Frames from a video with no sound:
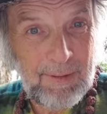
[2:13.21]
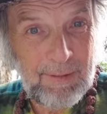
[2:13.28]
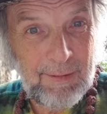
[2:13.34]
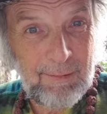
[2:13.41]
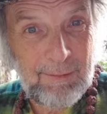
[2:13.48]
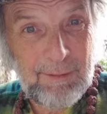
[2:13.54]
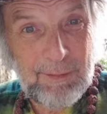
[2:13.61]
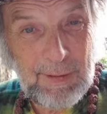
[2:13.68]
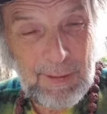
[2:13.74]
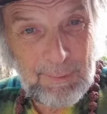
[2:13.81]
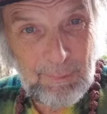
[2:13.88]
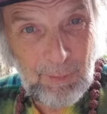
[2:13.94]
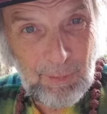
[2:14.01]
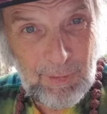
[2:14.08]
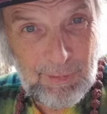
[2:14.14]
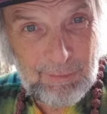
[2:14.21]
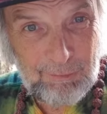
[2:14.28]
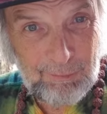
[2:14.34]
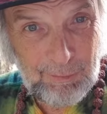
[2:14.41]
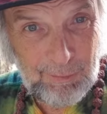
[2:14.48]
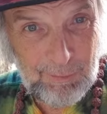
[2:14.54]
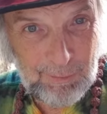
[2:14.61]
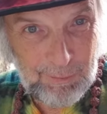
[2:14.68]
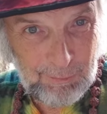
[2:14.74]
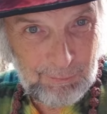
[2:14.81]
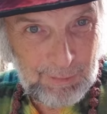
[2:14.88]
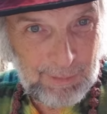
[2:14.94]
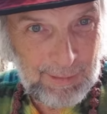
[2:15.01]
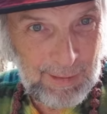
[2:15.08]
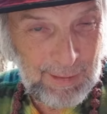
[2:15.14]
It'll stay moist for the
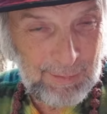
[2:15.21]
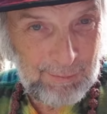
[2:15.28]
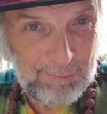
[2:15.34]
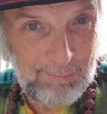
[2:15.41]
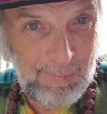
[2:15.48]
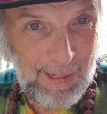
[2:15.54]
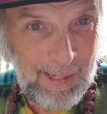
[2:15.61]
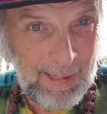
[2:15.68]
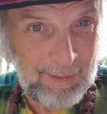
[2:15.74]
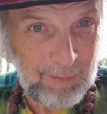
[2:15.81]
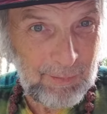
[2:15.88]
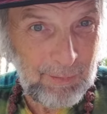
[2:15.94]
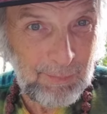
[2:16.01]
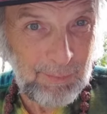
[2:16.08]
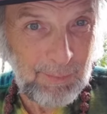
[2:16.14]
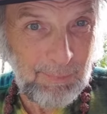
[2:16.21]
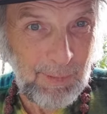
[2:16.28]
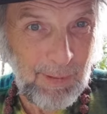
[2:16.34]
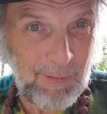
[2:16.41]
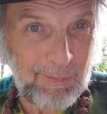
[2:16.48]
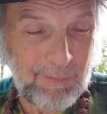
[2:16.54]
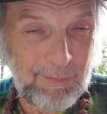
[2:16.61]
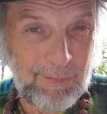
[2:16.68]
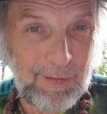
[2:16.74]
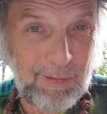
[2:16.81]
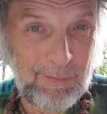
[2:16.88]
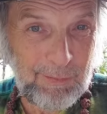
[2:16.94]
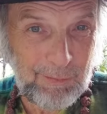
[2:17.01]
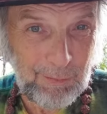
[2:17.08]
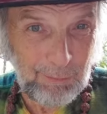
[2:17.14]
3 days back to the monastery. So